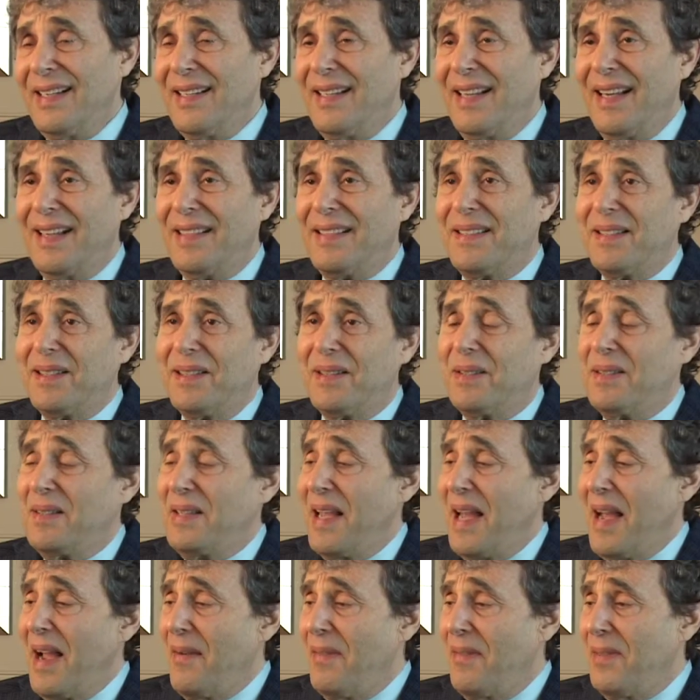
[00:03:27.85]
that
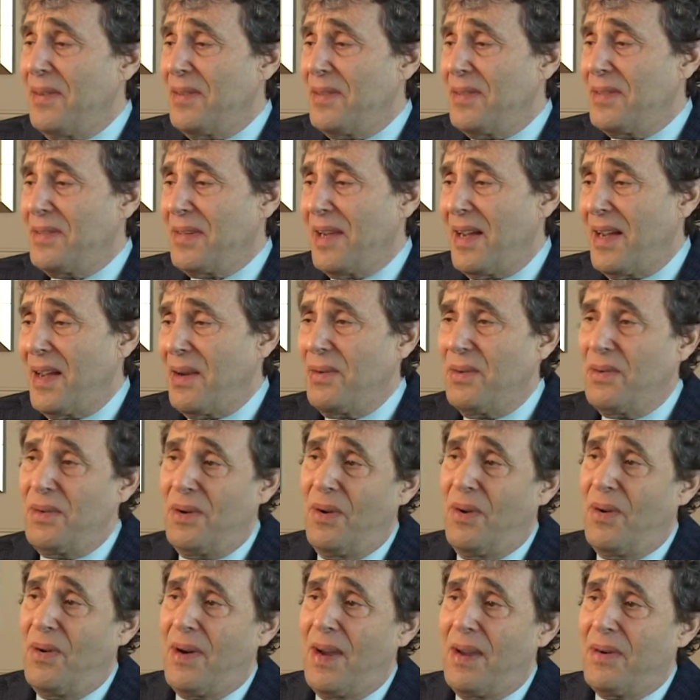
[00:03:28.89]
the average, I don't
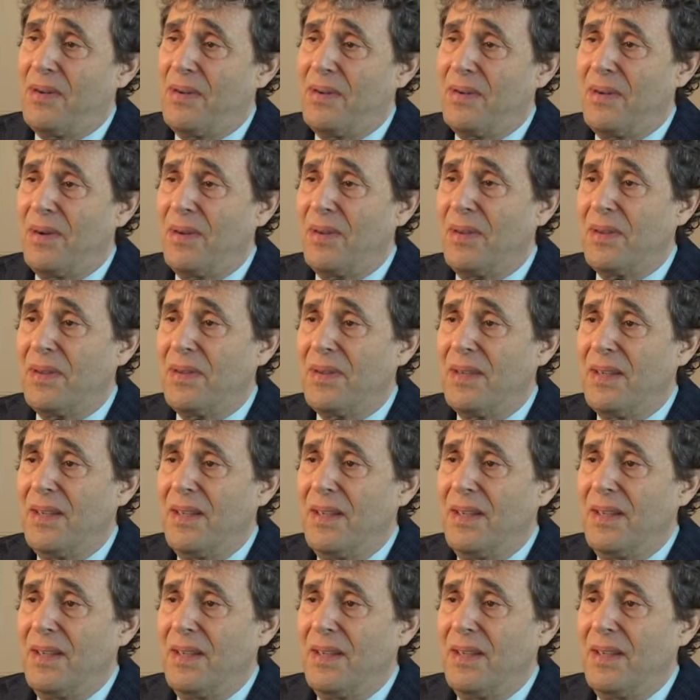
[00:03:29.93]
know